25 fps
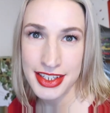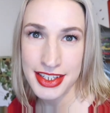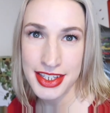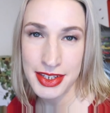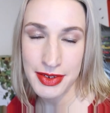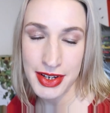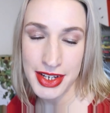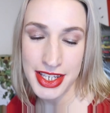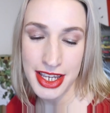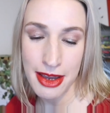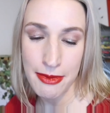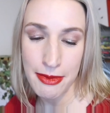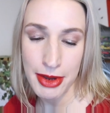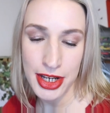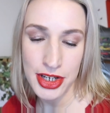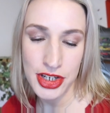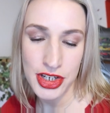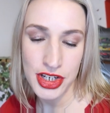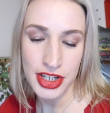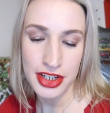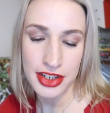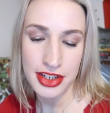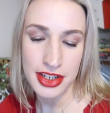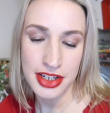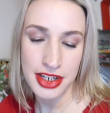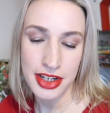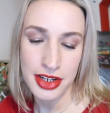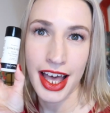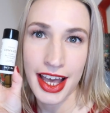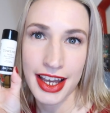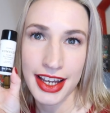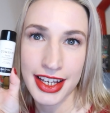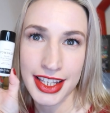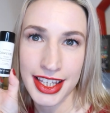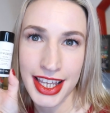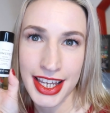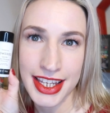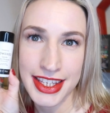So as I mentioned, a
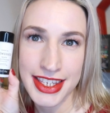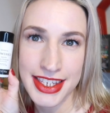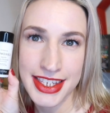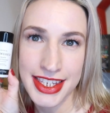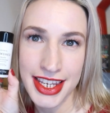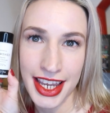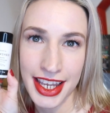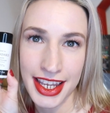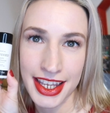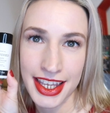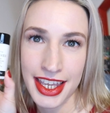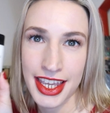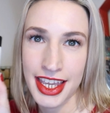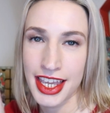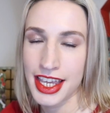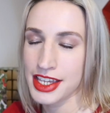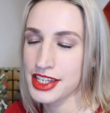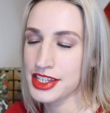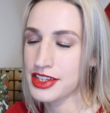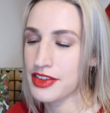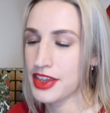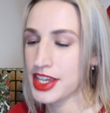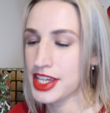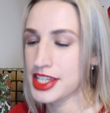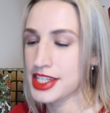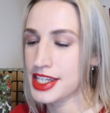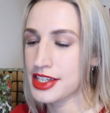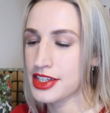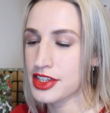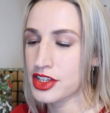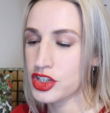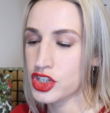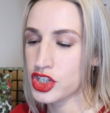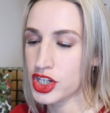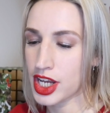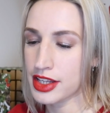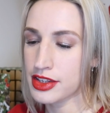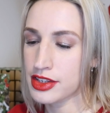cleanser. So this is the
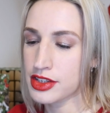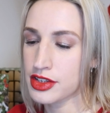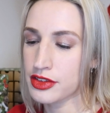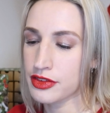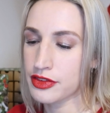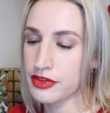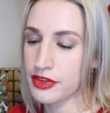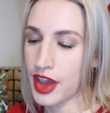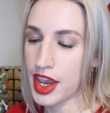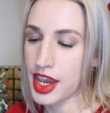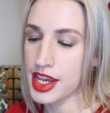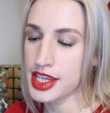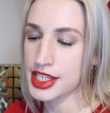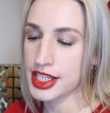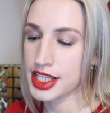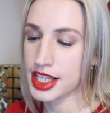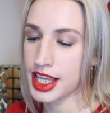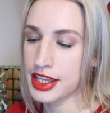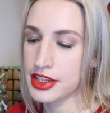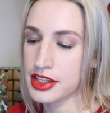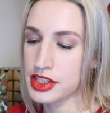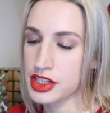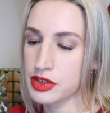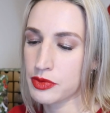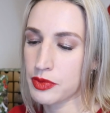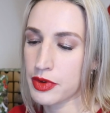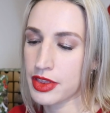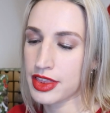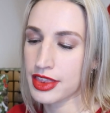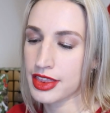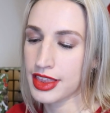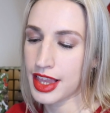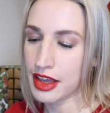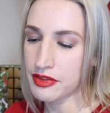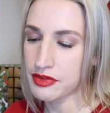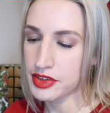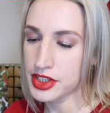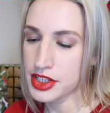Gentle Face Cleanser with
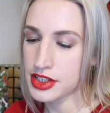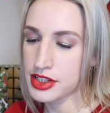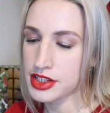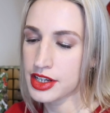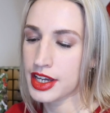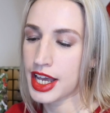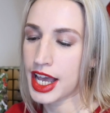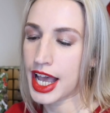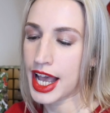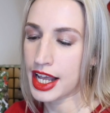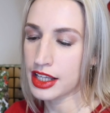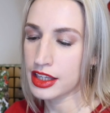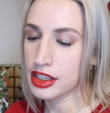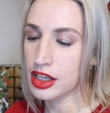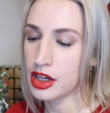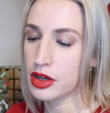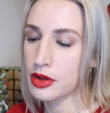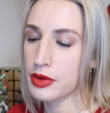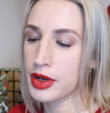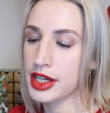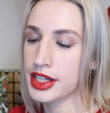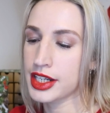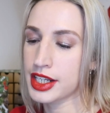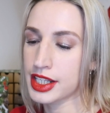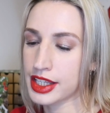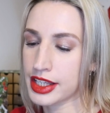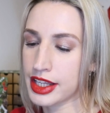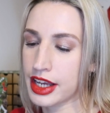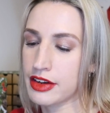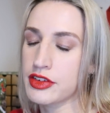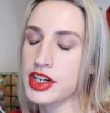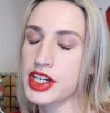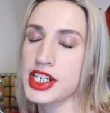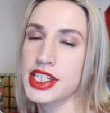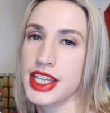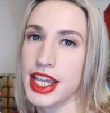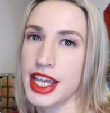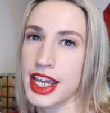lavender, aloe and
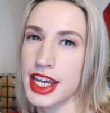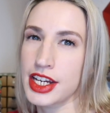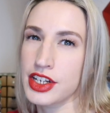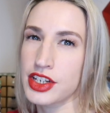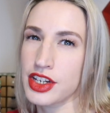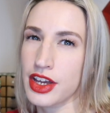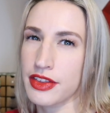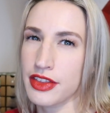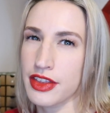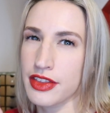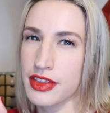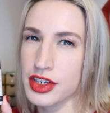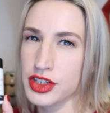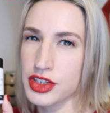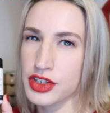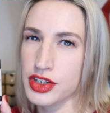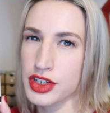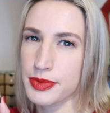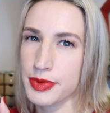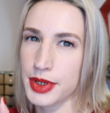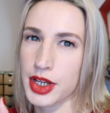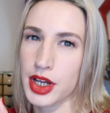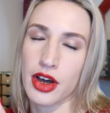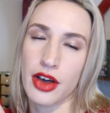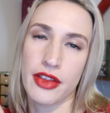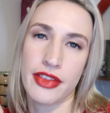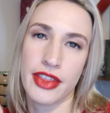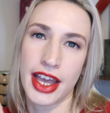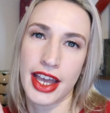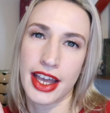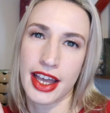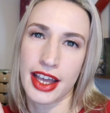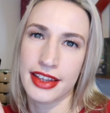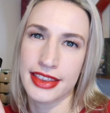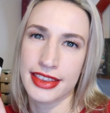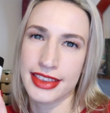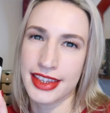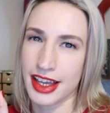clary sage. I think this used to be called
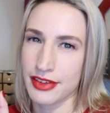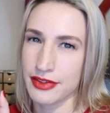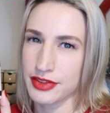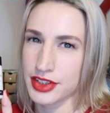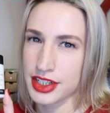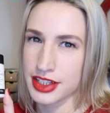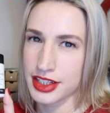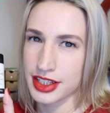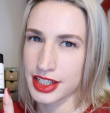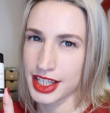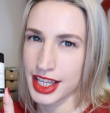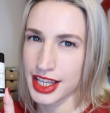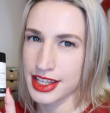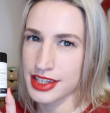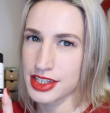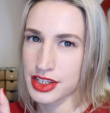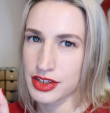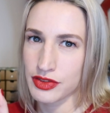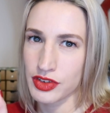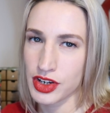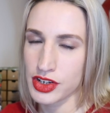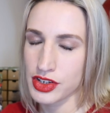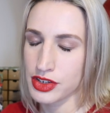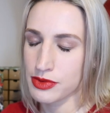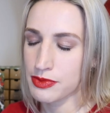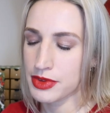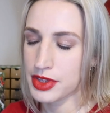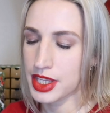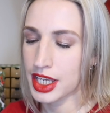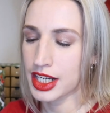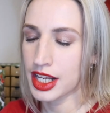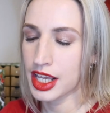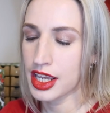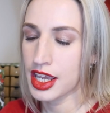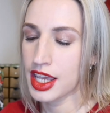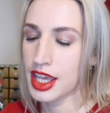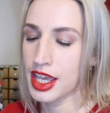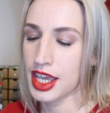their lavender cleanser or something.
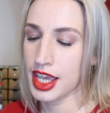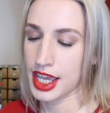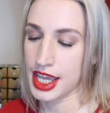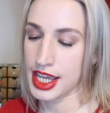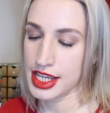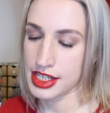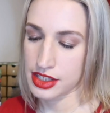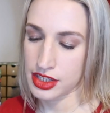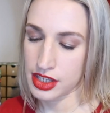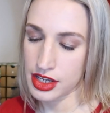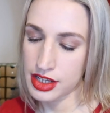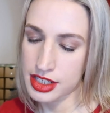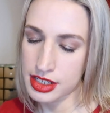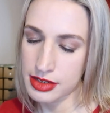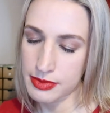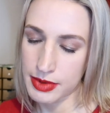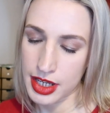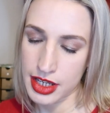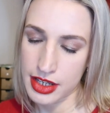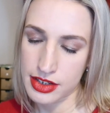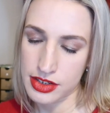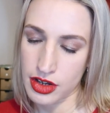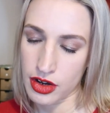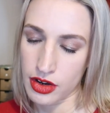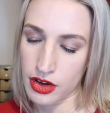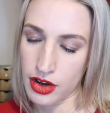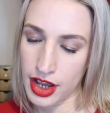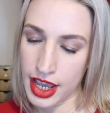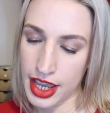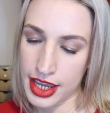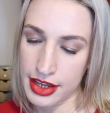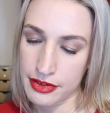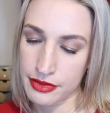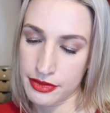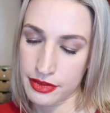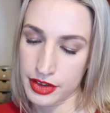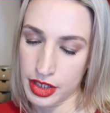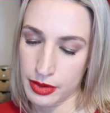It's 30ml or
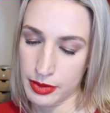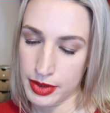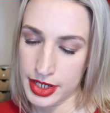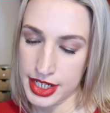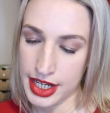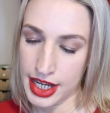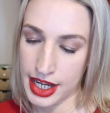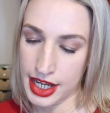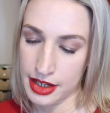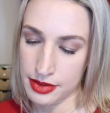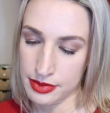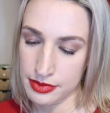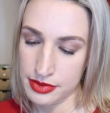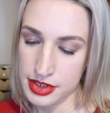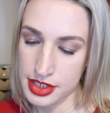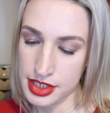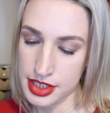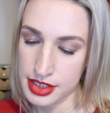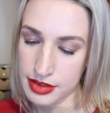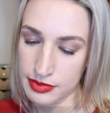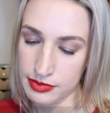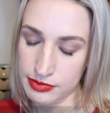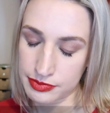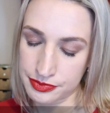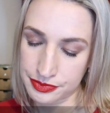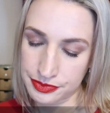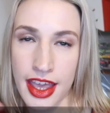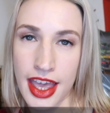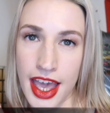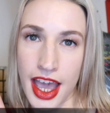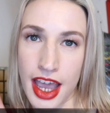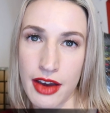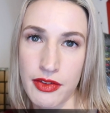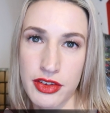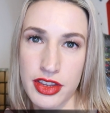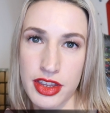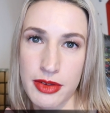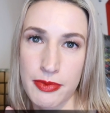1 fluid ounce.
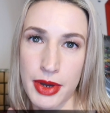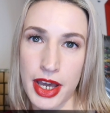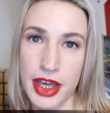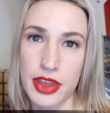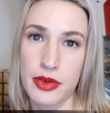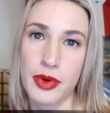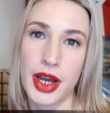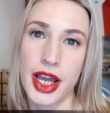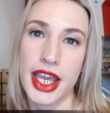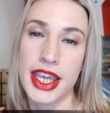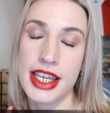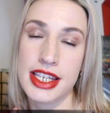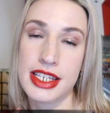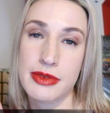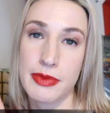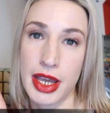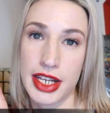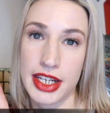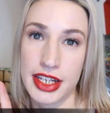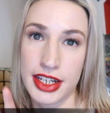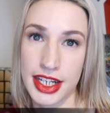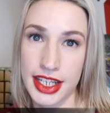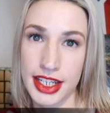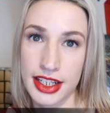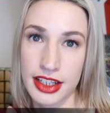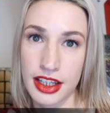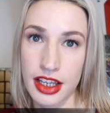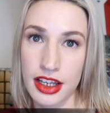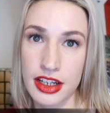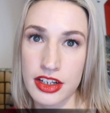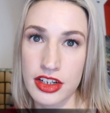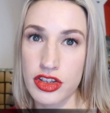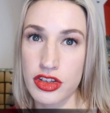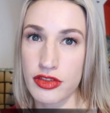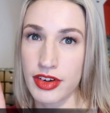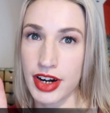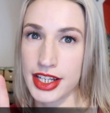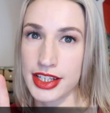Everything, by the way, is made in
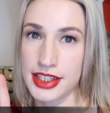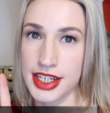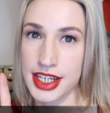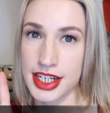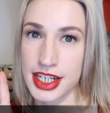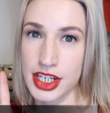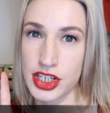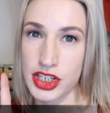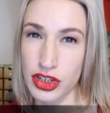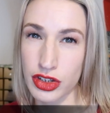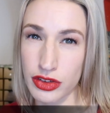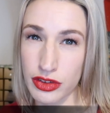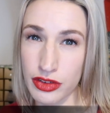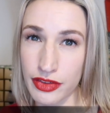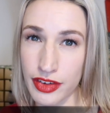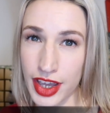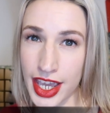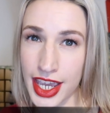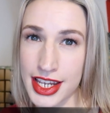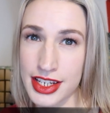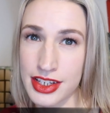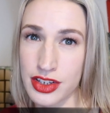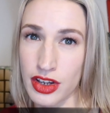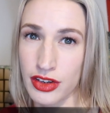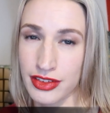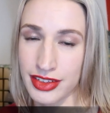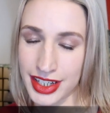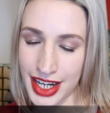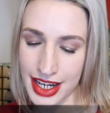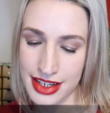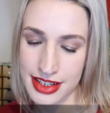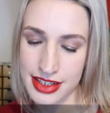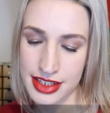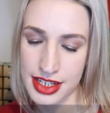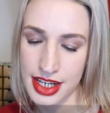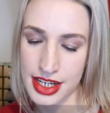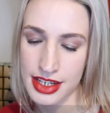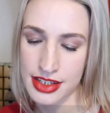England. There aren't any sulfates or
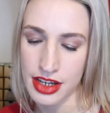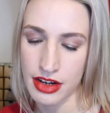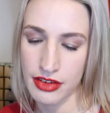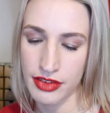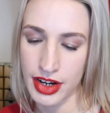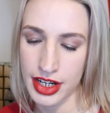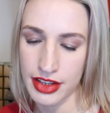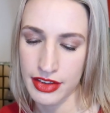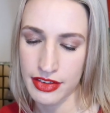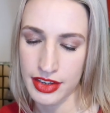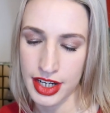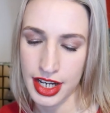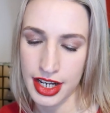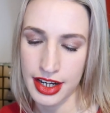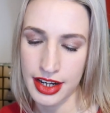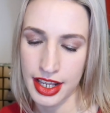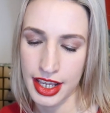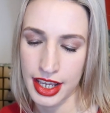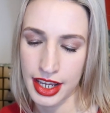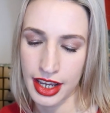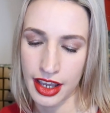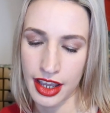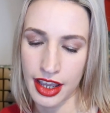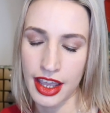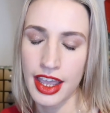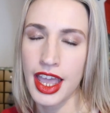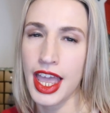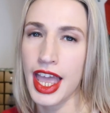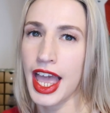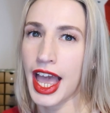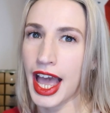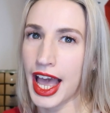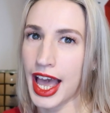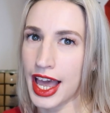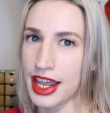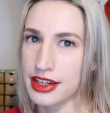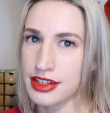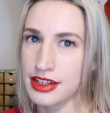nasties or anything in here,
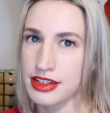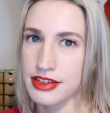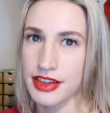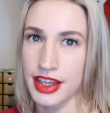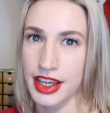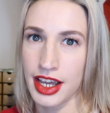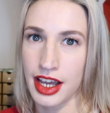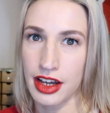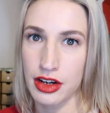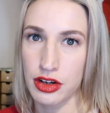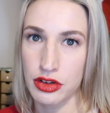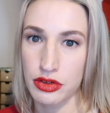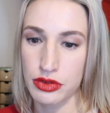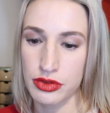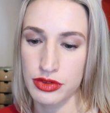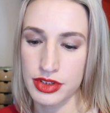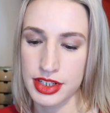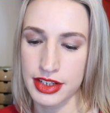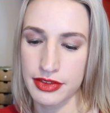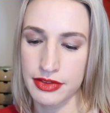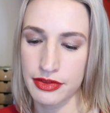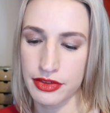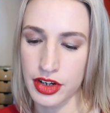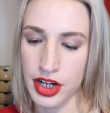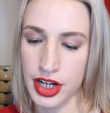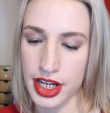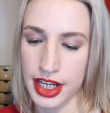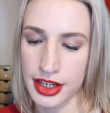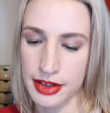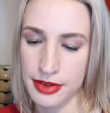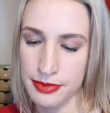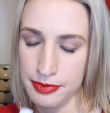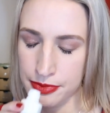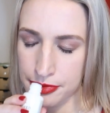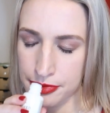and they are cruelty free.